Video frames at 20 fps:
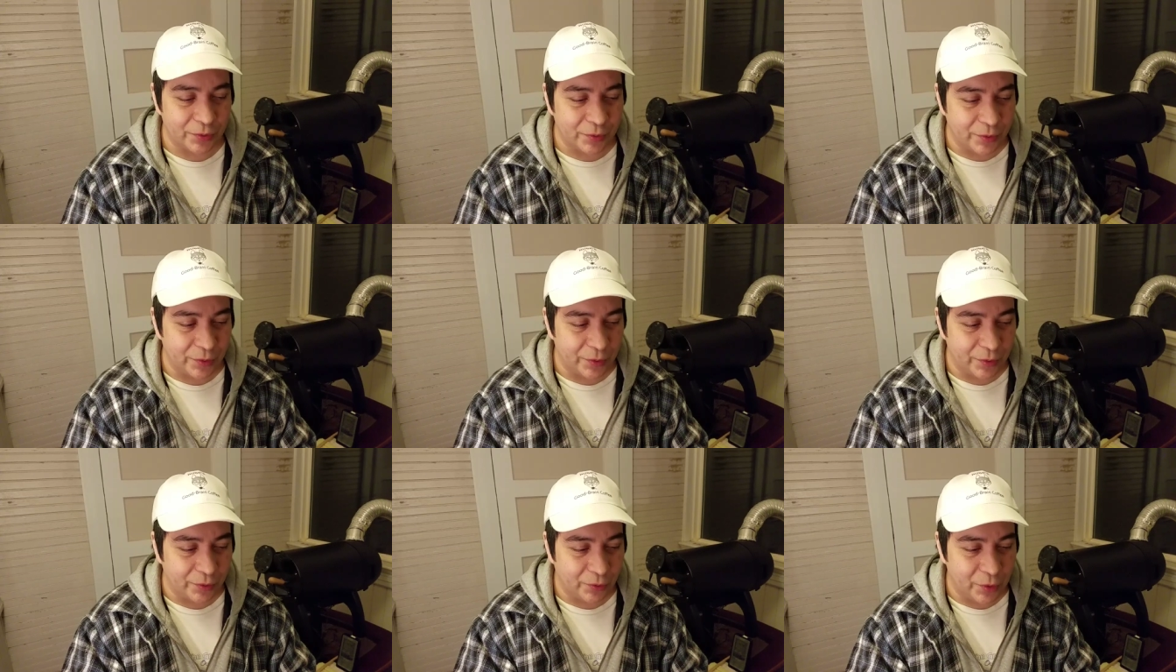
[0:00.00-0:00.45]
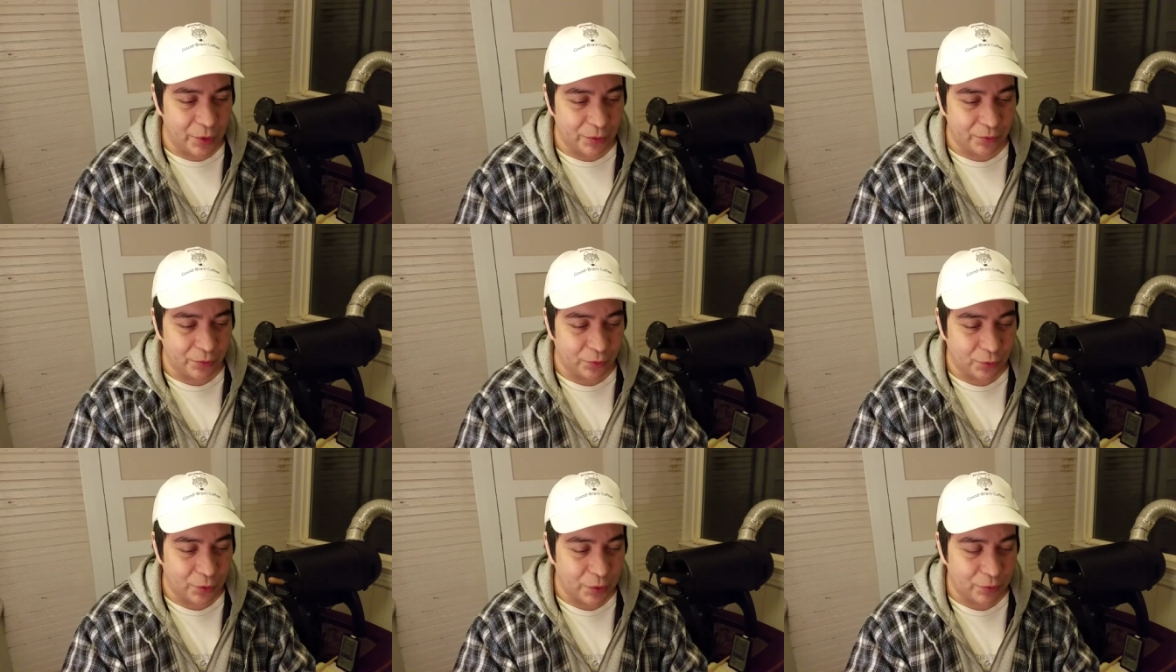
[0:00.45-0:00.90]

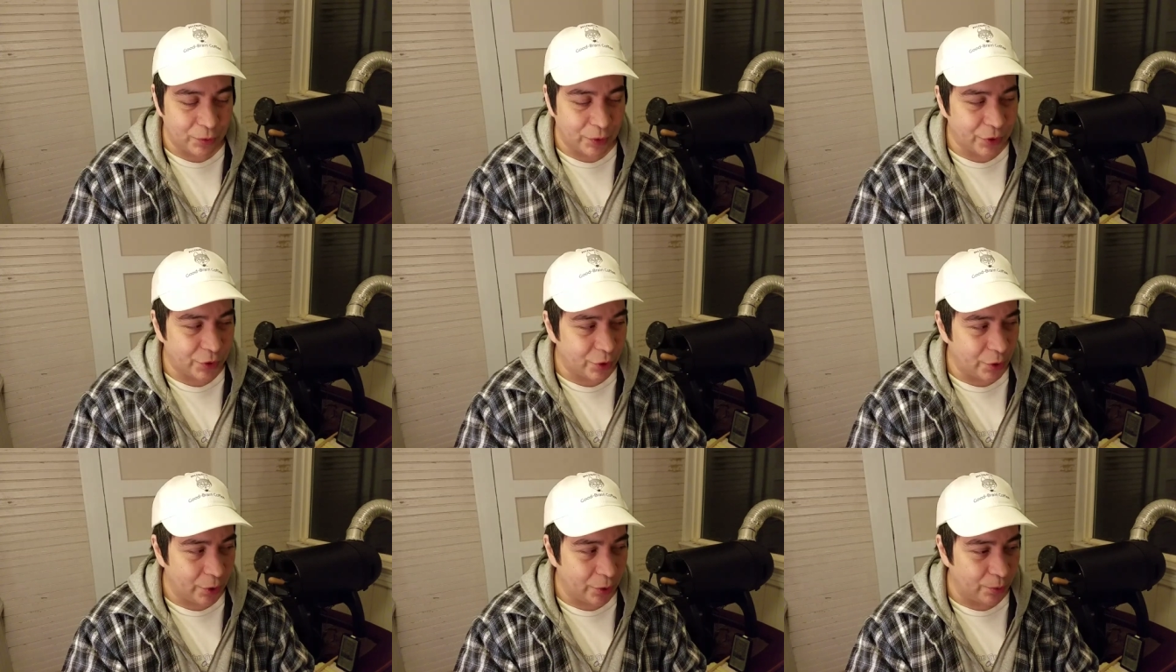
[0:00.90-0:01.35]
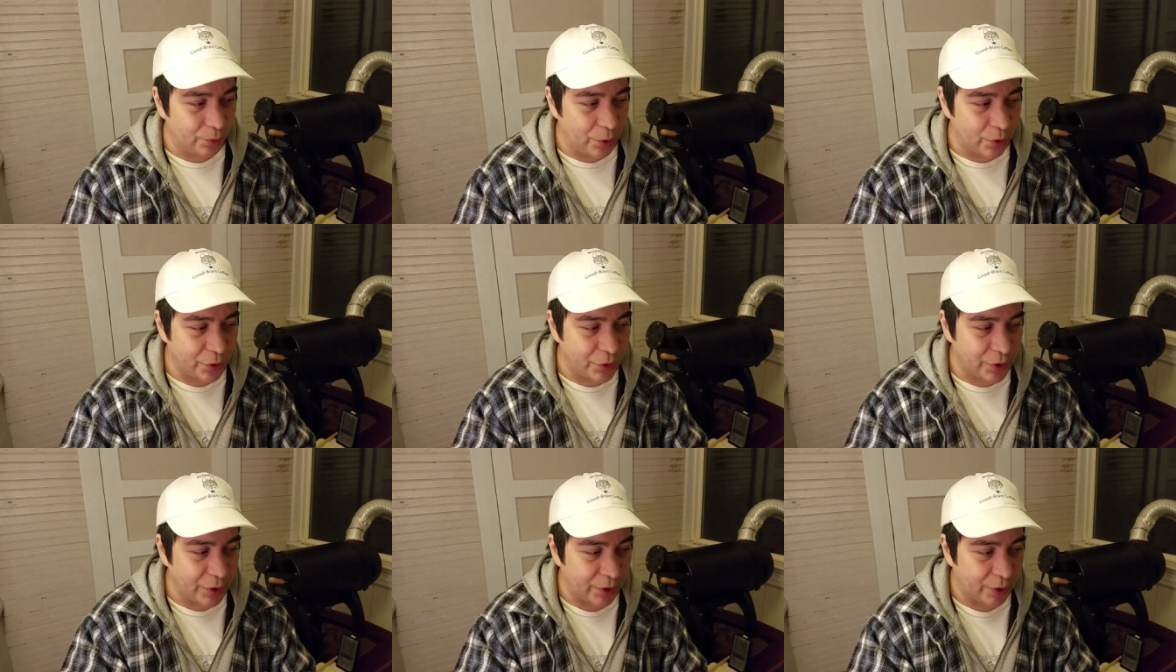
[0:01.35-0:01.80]
when when we start
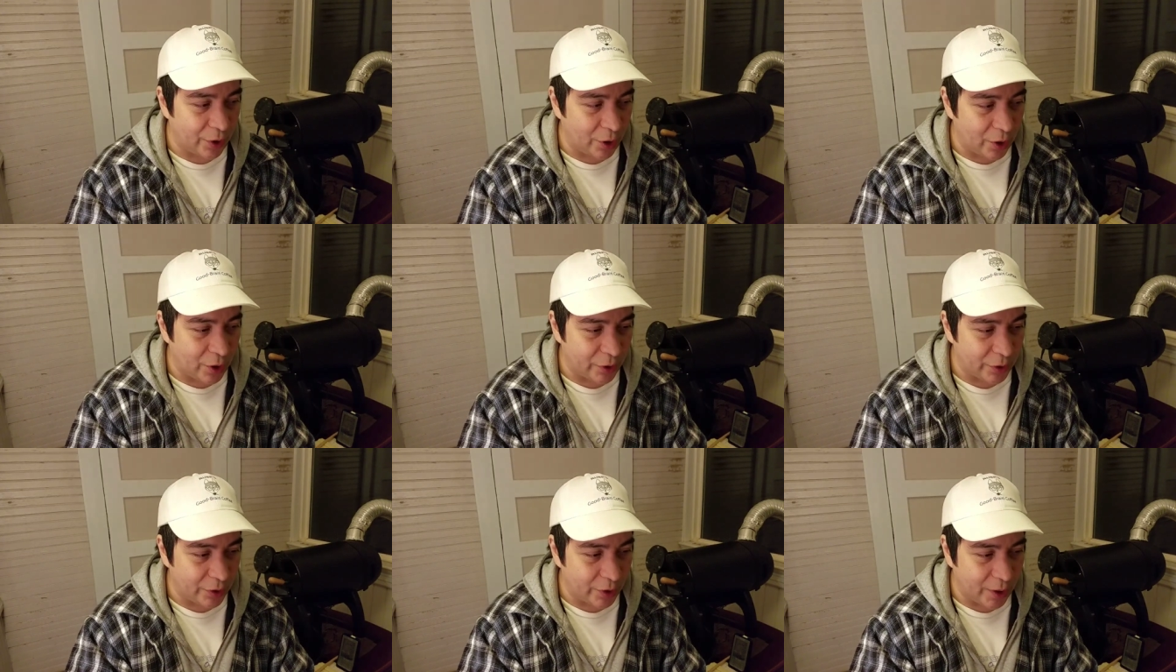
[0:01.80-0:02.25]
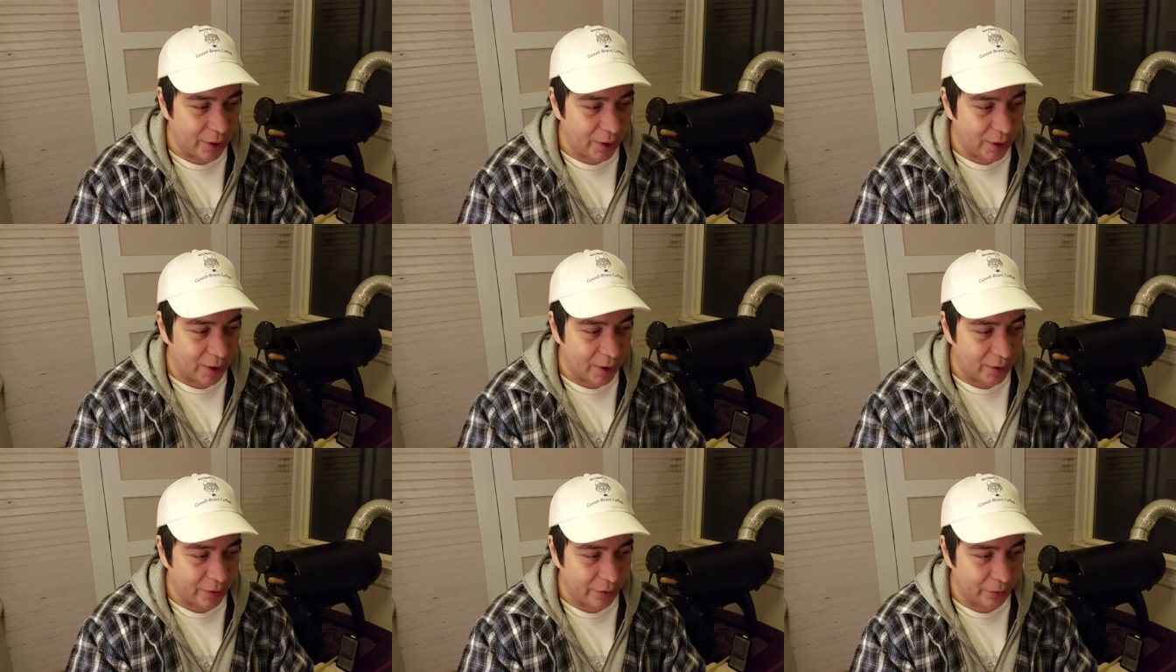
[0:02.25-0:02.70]
roasting on
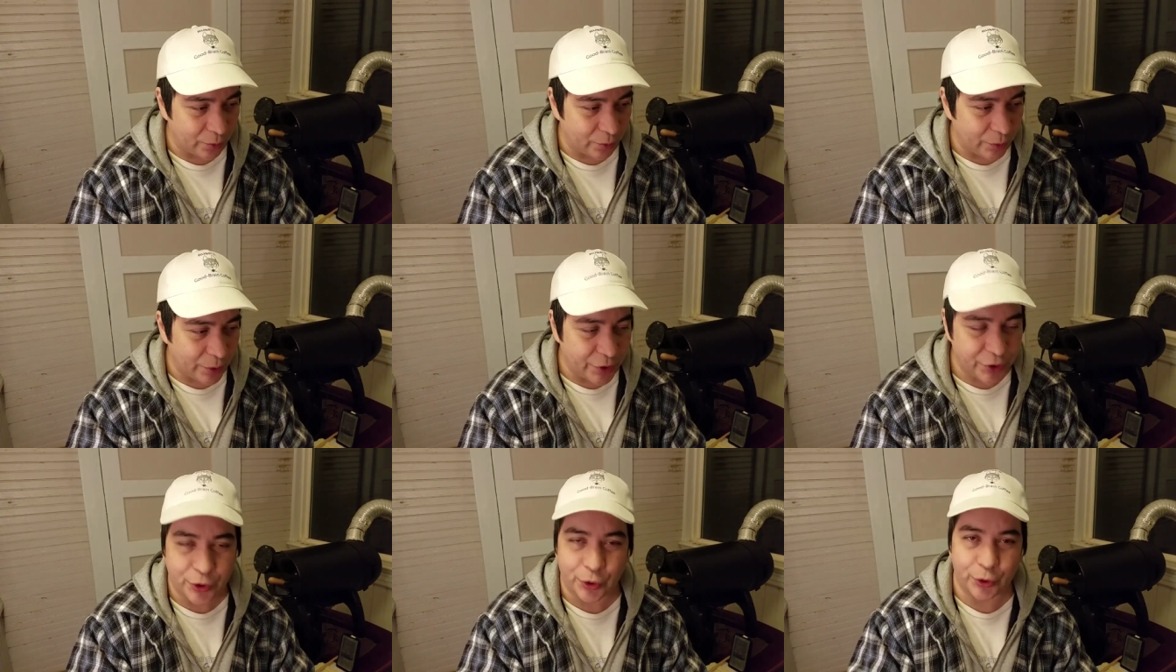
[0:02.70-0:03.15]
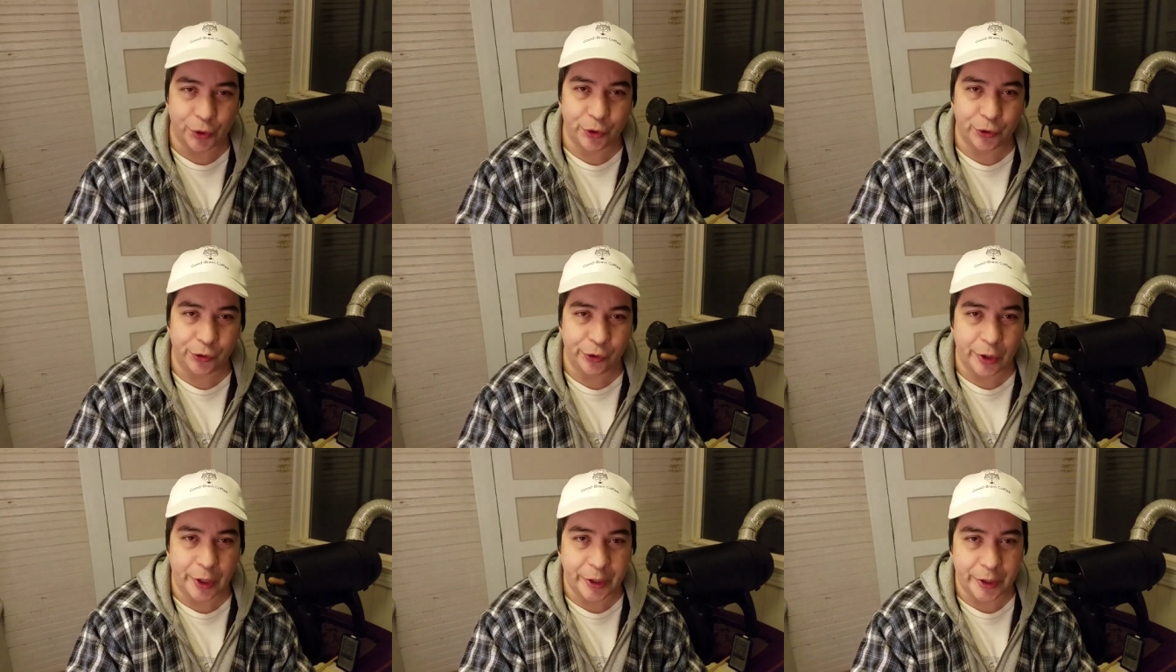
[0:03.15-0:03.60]
uh,
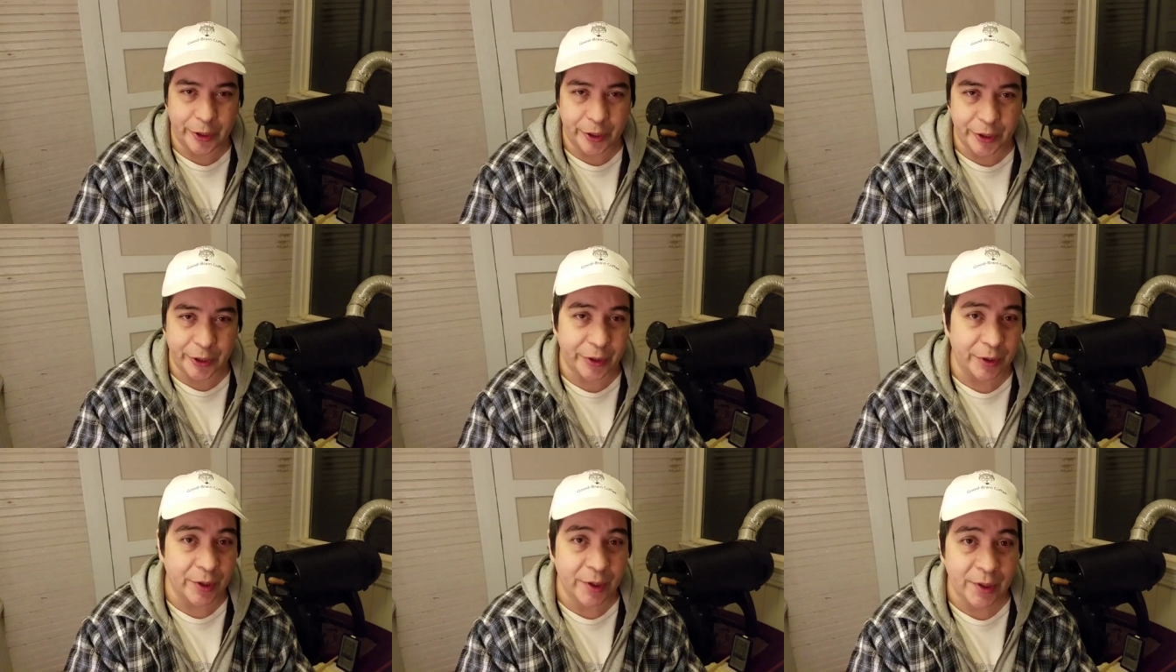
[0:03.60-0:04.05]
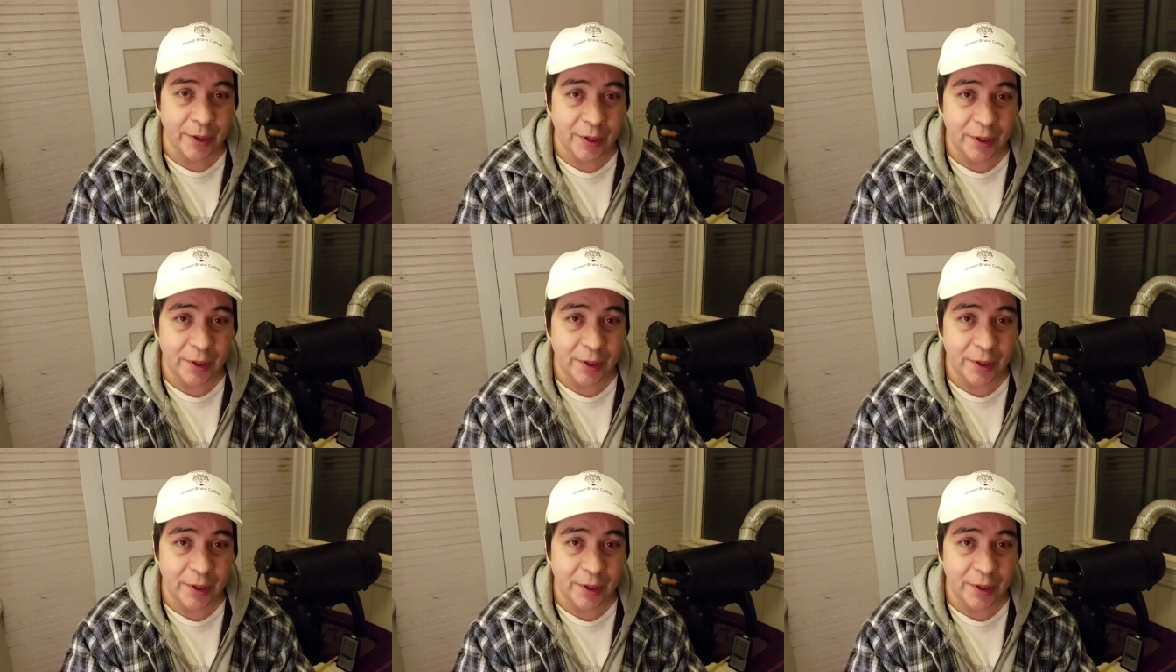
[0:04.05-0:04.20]
recirculating